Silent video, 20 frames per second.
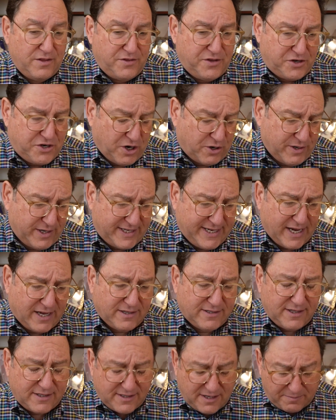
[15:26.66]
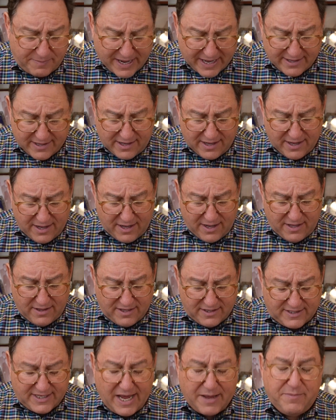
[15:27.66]
The Torah tells us about
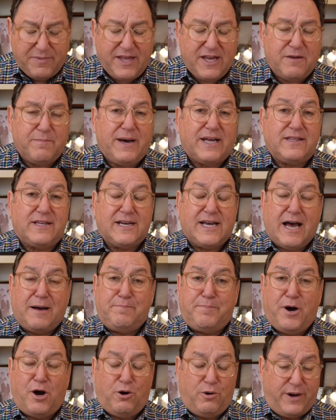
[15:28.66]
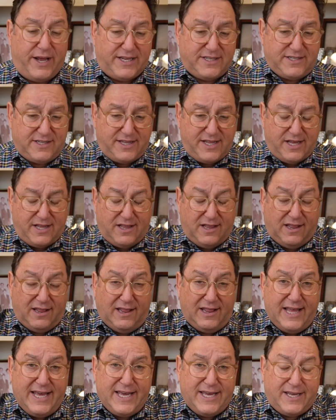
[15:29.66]
the same thing about the kapores, the
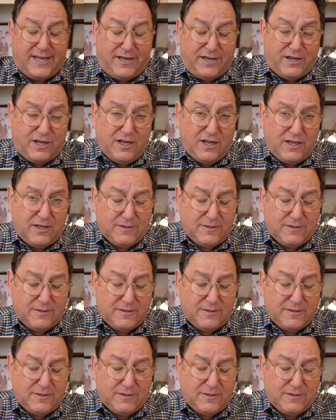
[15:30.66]
lid